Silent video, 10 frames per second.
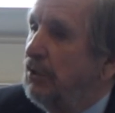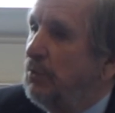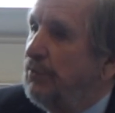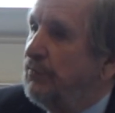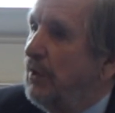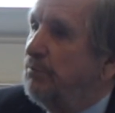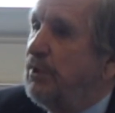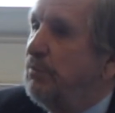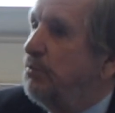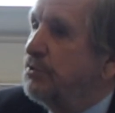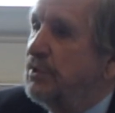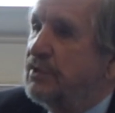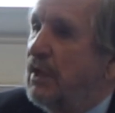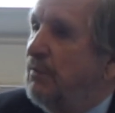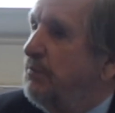We found people
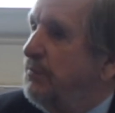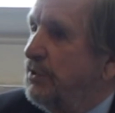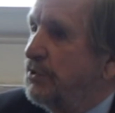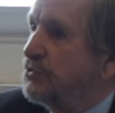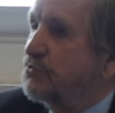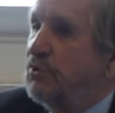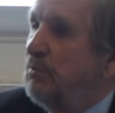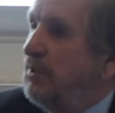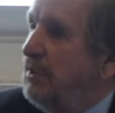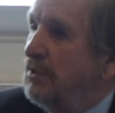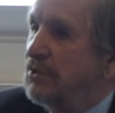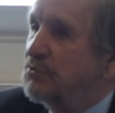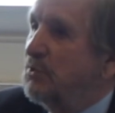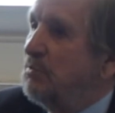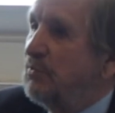just extremely
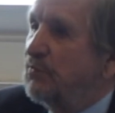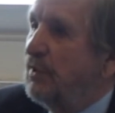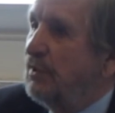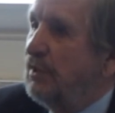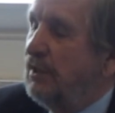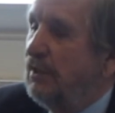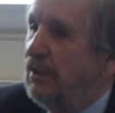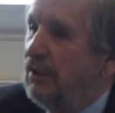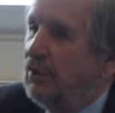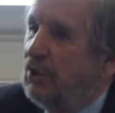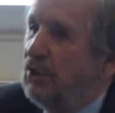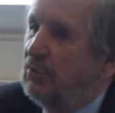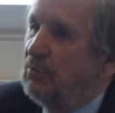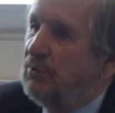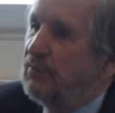friendly.
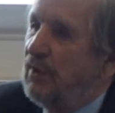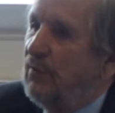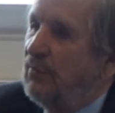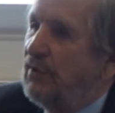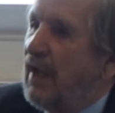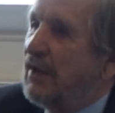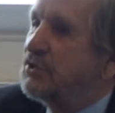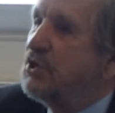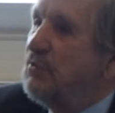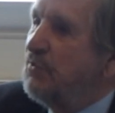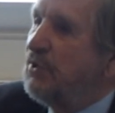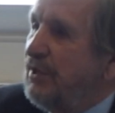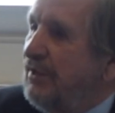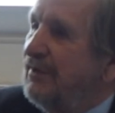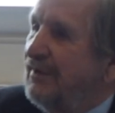We found the
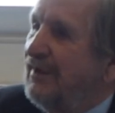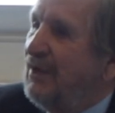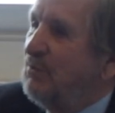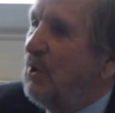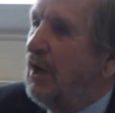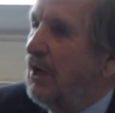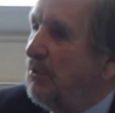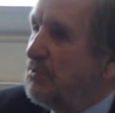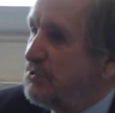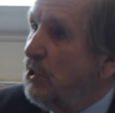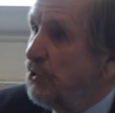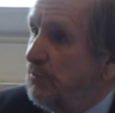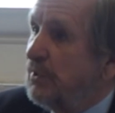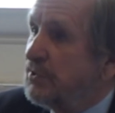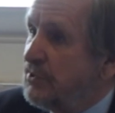activity in Oaxaca. It's not a
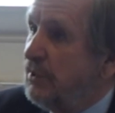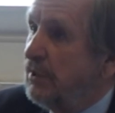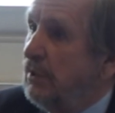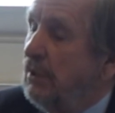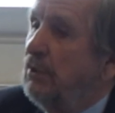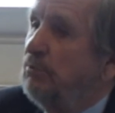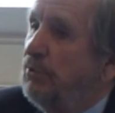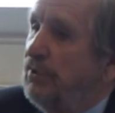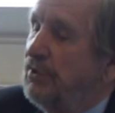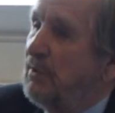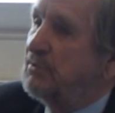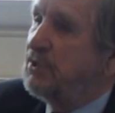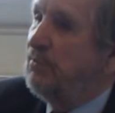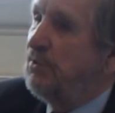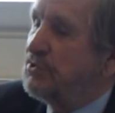big city, but the
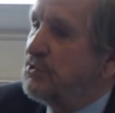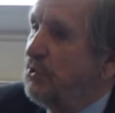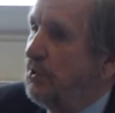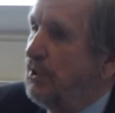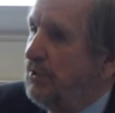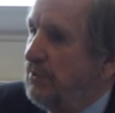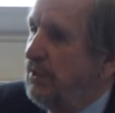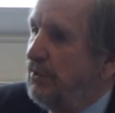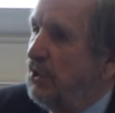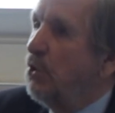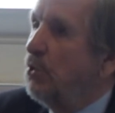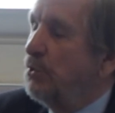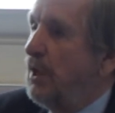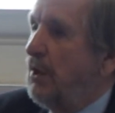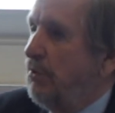activity certainly in the
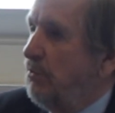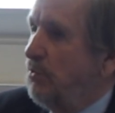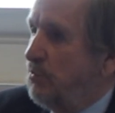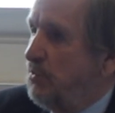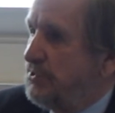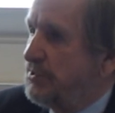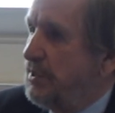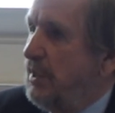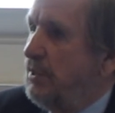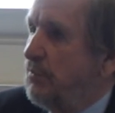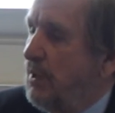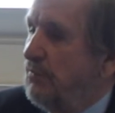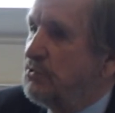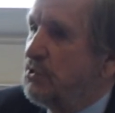old area where we stayed around the